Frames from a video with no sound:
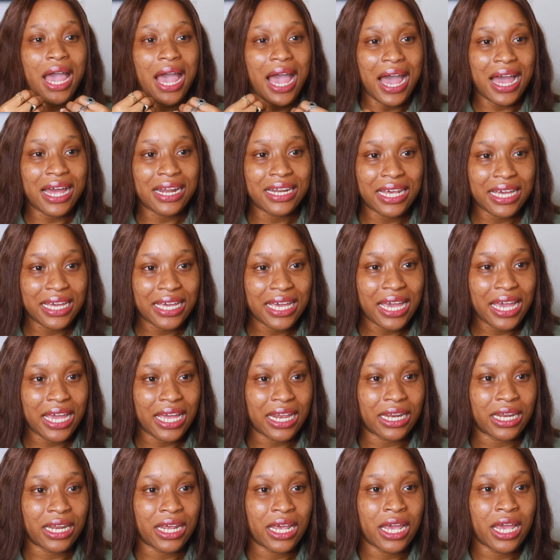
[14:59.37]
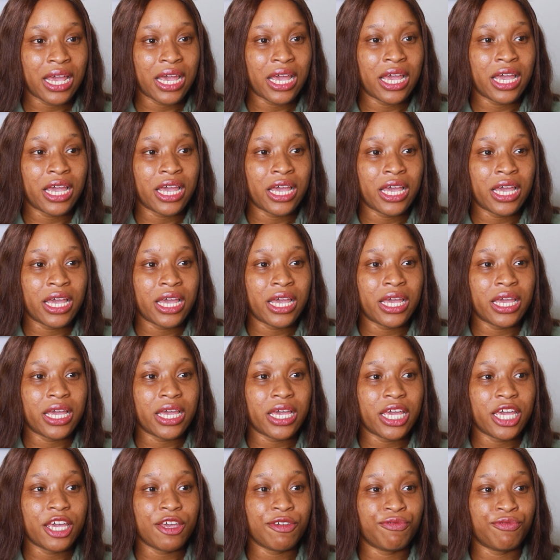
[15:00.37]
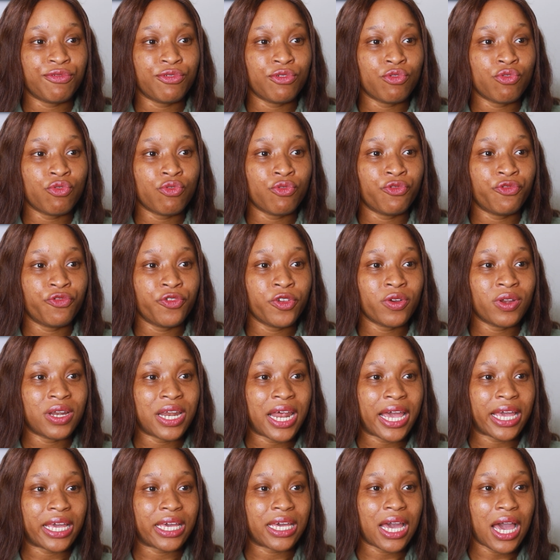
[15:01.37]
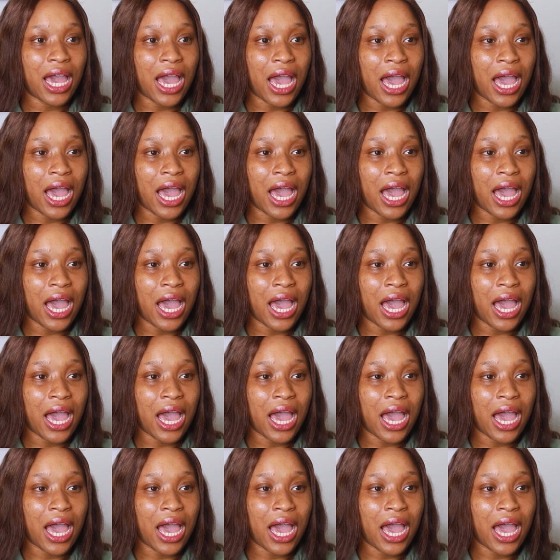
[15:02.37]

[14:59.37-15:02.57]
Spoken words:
And again, if you feel like